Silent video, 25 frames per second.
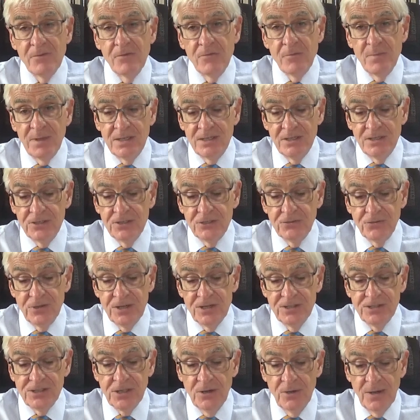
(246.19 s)
of
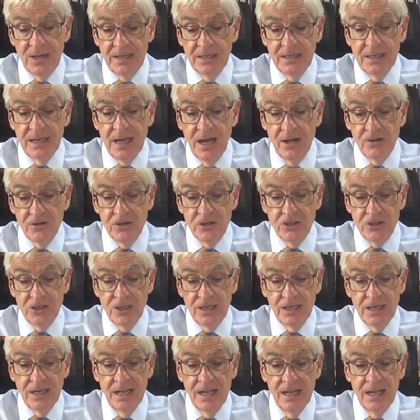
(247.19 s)
ministry so
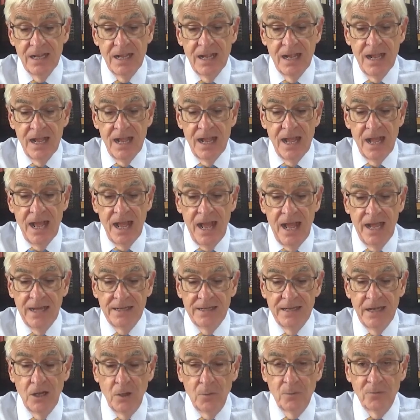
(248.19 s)
encouraging
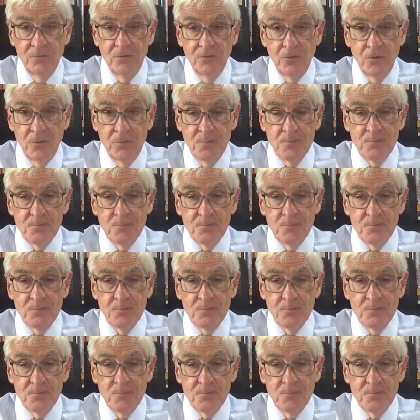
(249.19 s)
and helpful.